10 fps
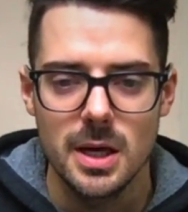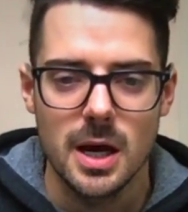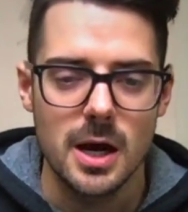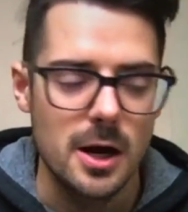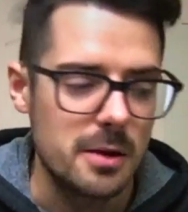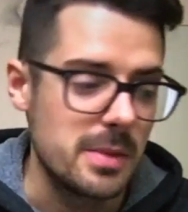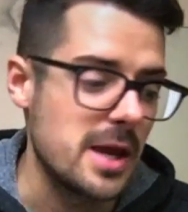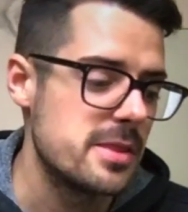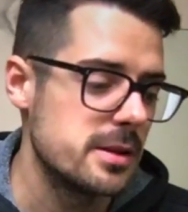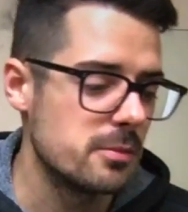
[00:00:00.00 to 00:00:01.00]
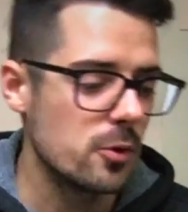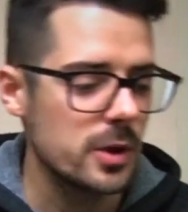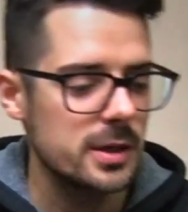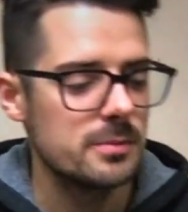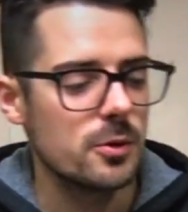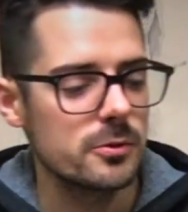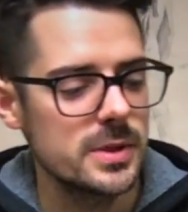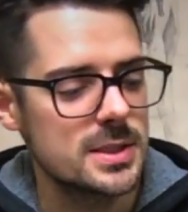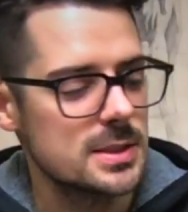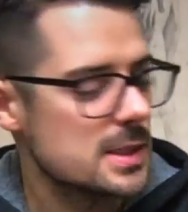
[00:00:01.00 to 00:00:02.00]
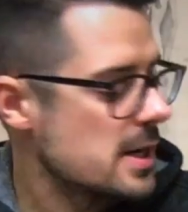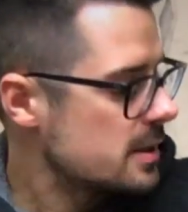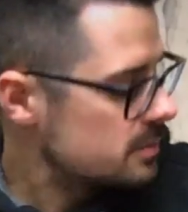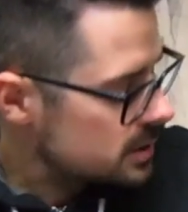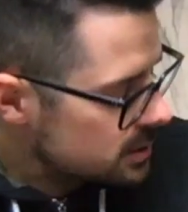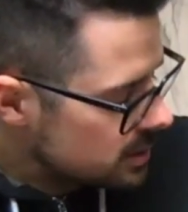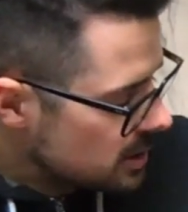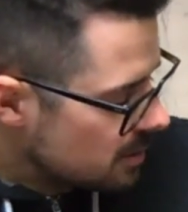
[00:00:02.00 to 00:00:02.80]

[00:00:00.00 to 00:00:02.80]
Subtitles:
And then in more recent times,